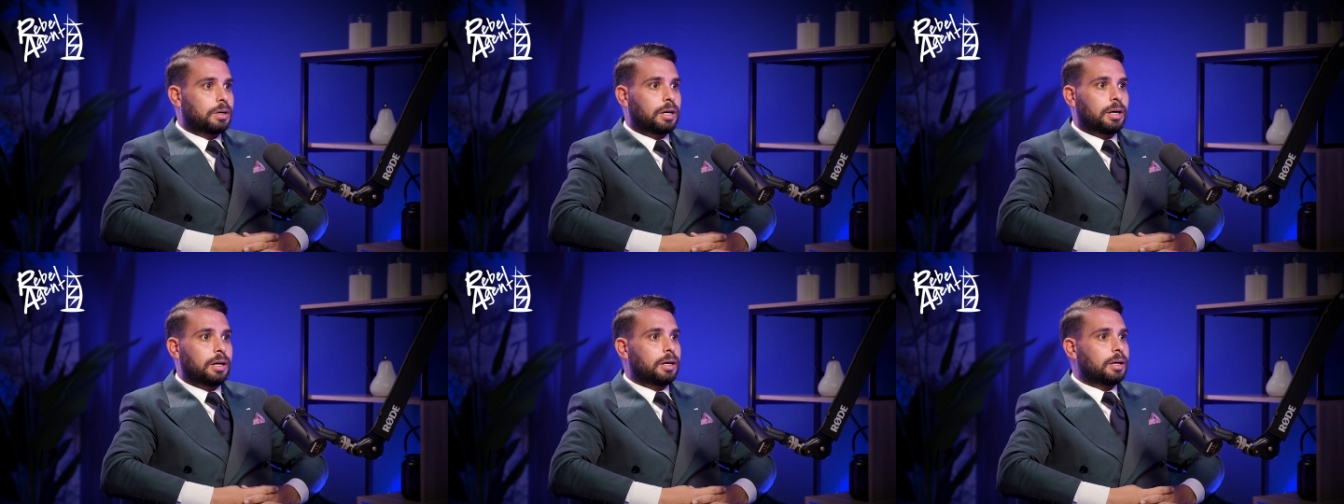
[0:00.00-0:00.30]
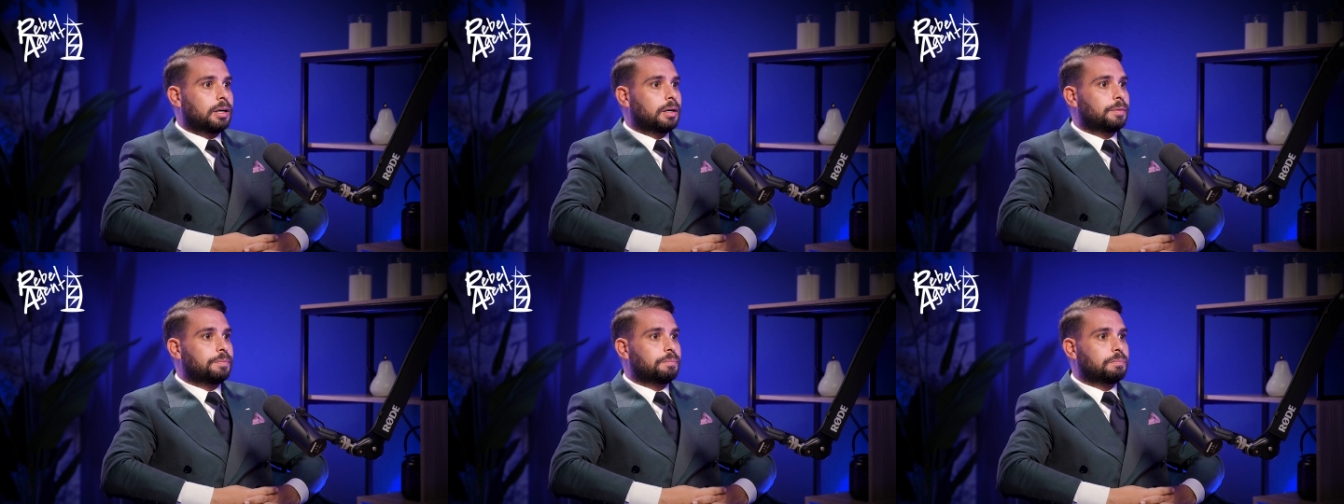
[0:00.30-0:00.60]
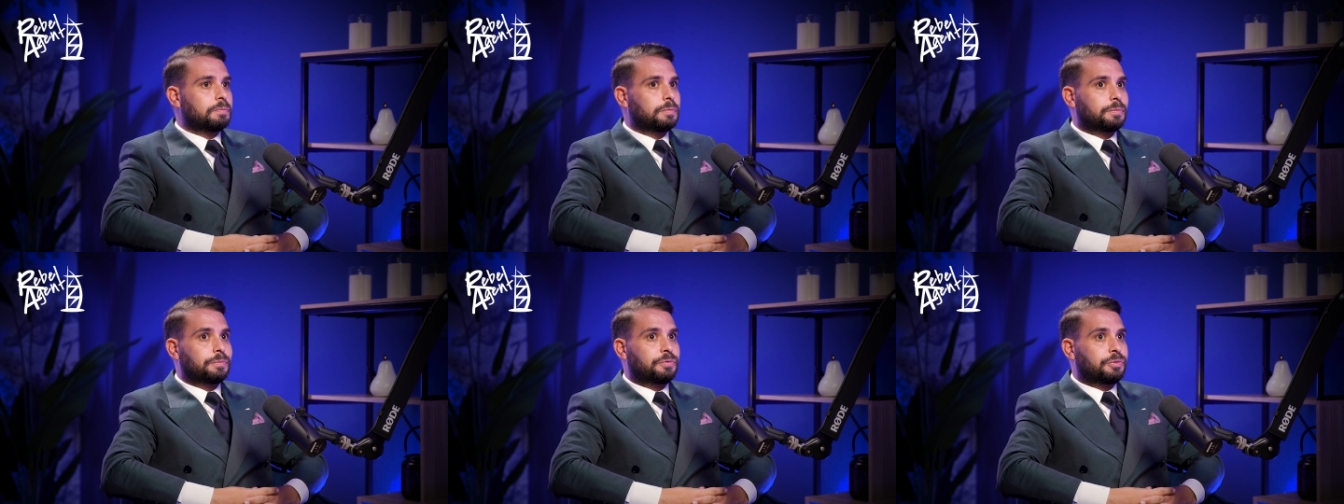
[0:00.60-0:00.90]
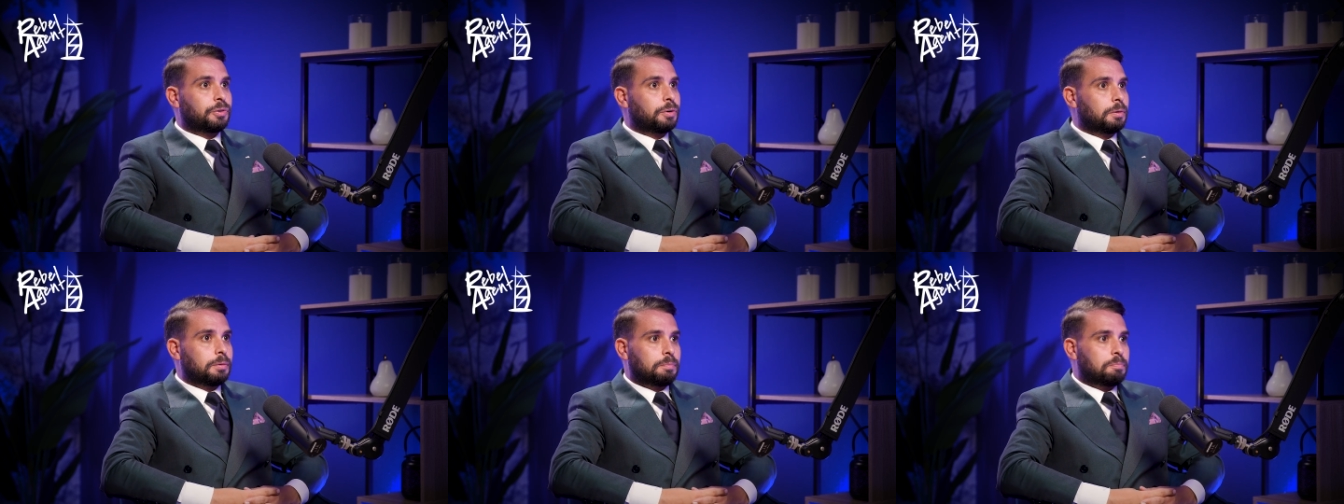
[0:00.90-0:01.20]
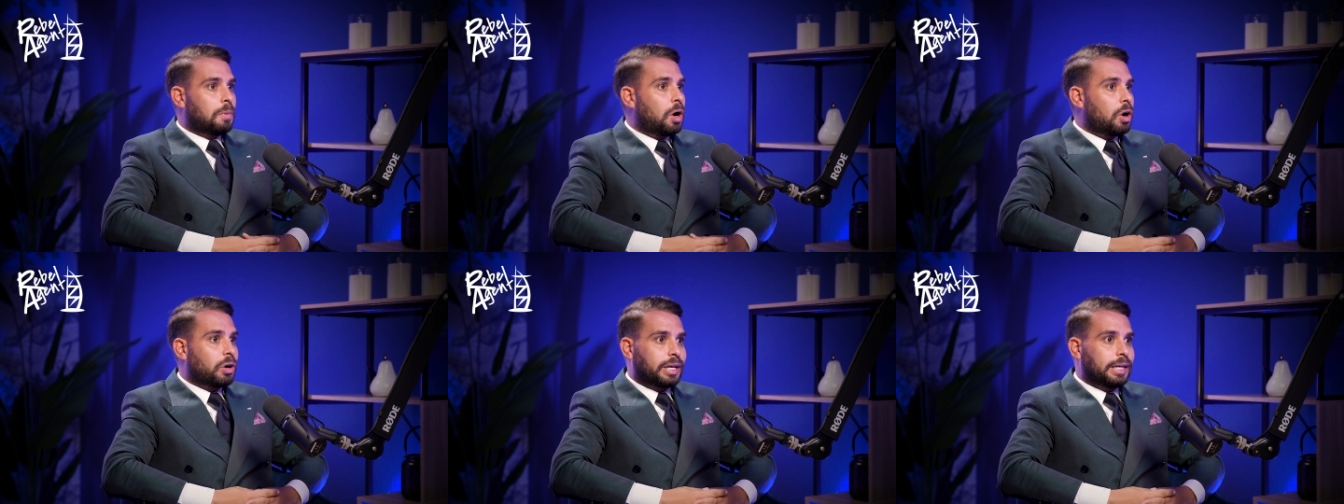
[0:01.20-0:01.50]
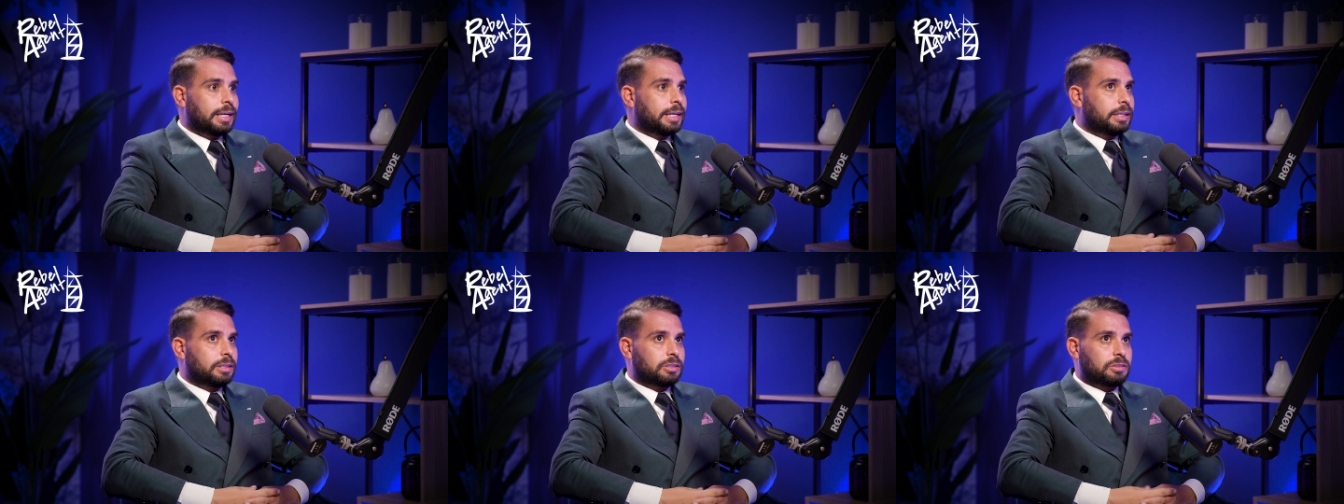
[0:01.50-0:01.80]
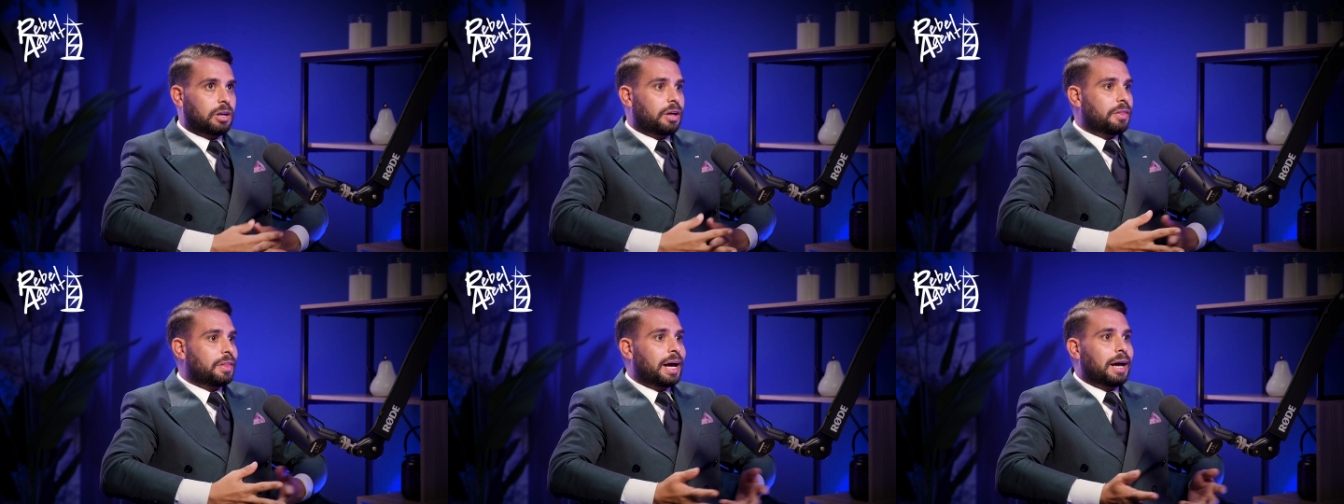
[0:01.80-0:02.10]
for market
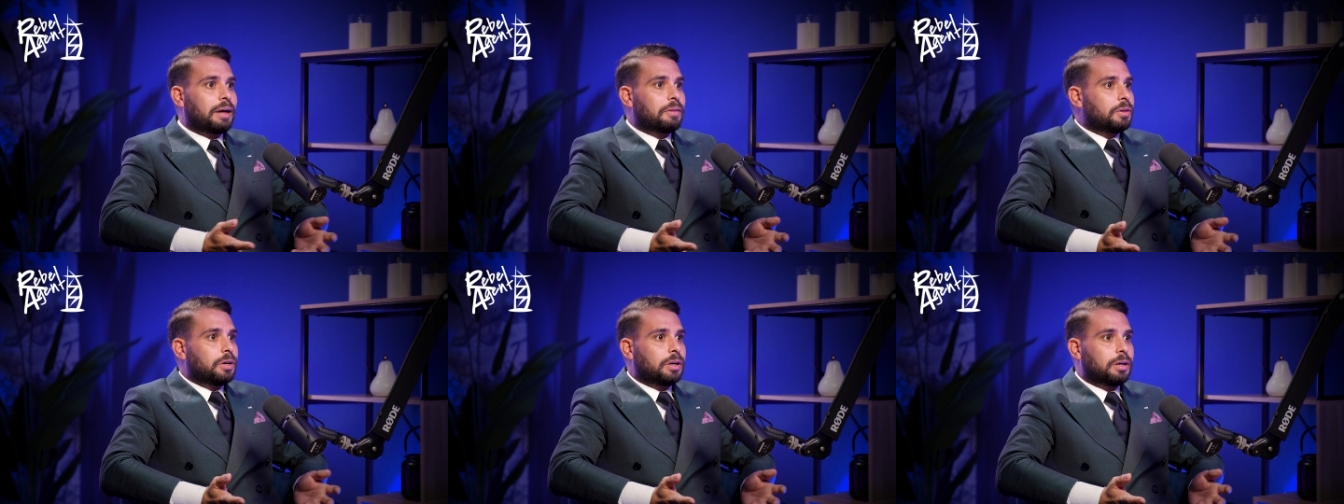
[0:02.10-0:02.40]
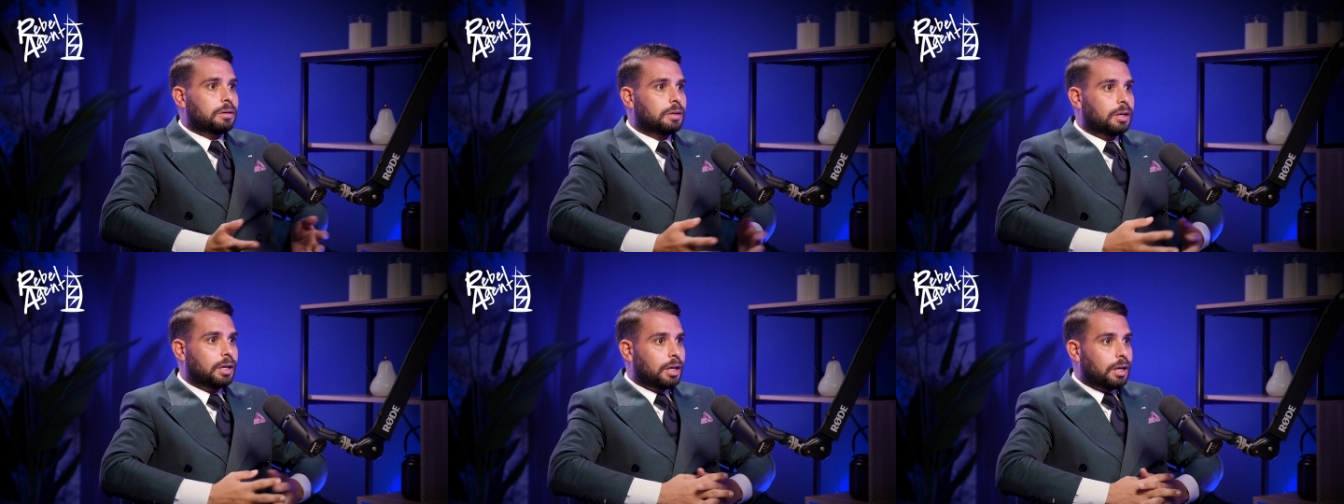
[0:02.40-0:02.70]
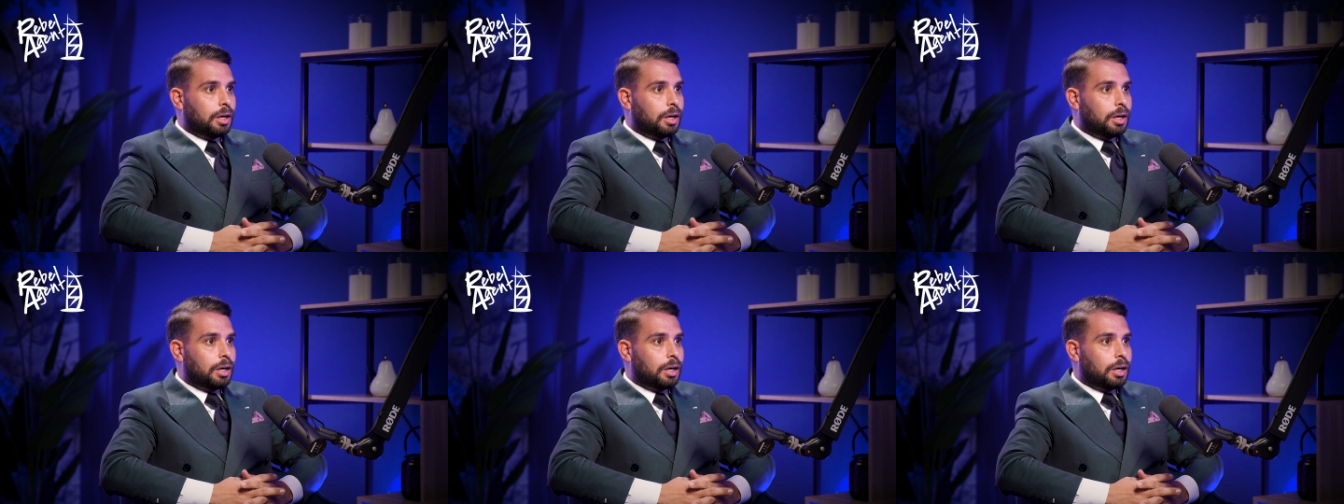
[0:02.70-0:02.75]
leaders like that